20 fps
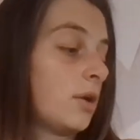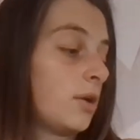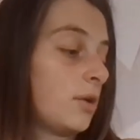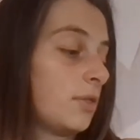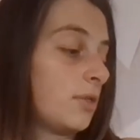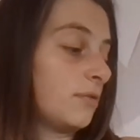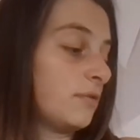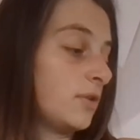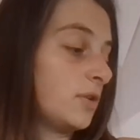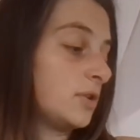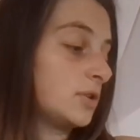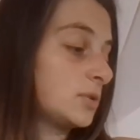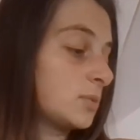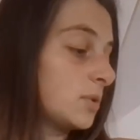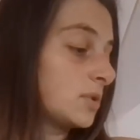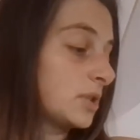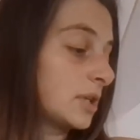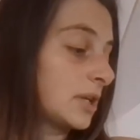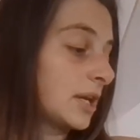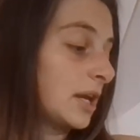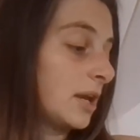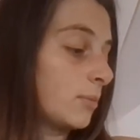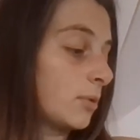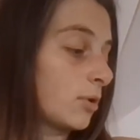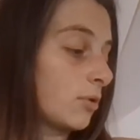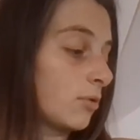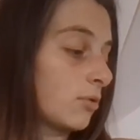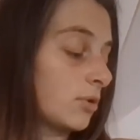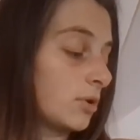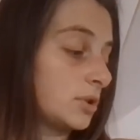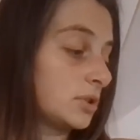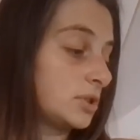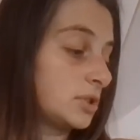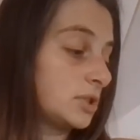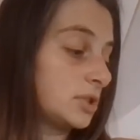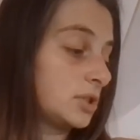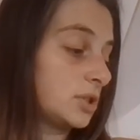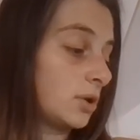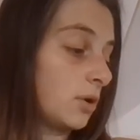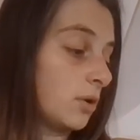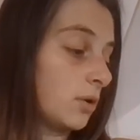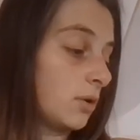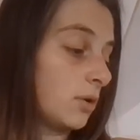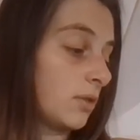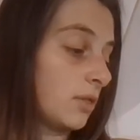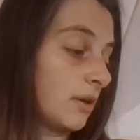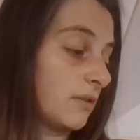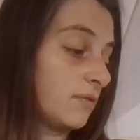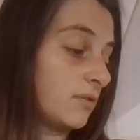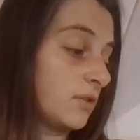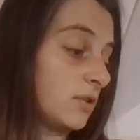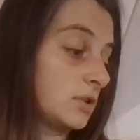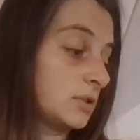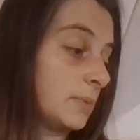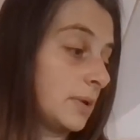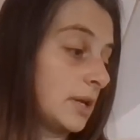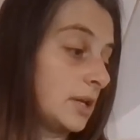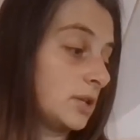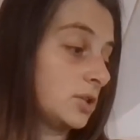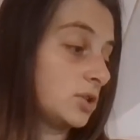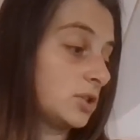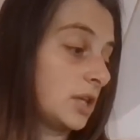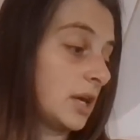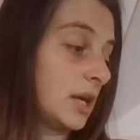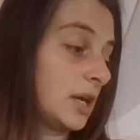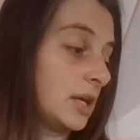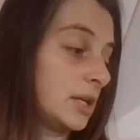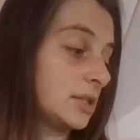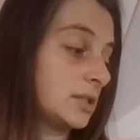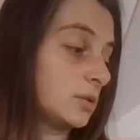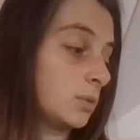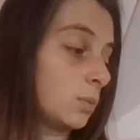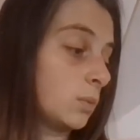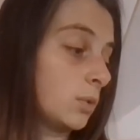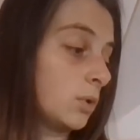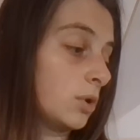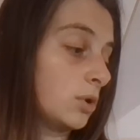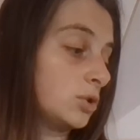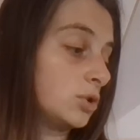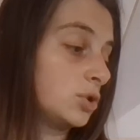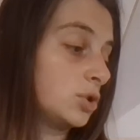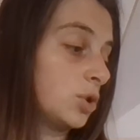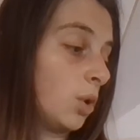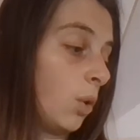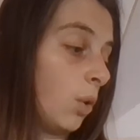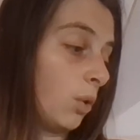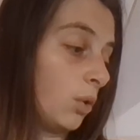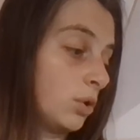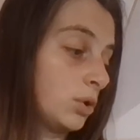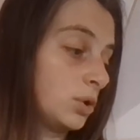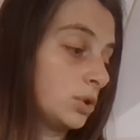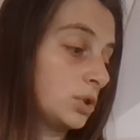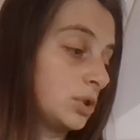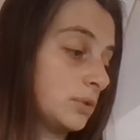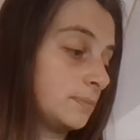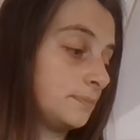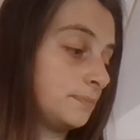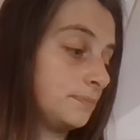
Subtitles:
the first word I came across on that first page there is the word tucked.